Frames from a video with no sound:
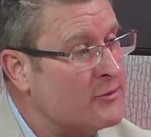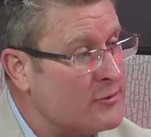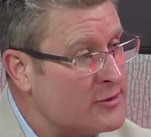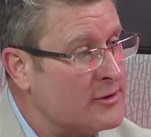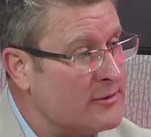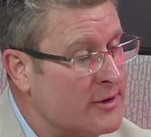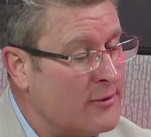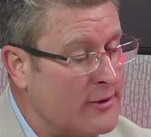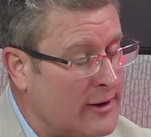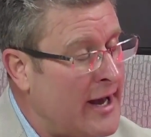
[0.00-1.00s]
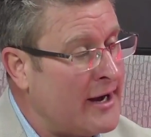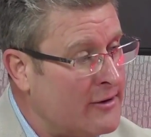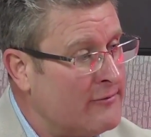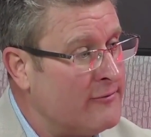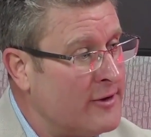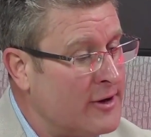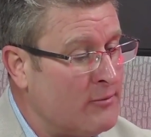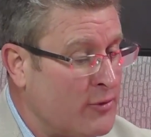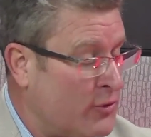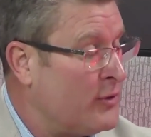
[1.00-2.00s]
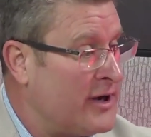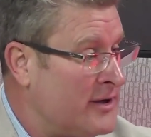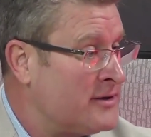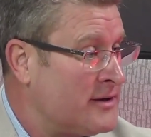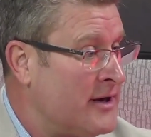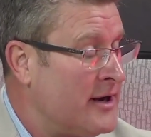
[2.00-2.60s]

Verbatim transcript: So there's a, the lack of employees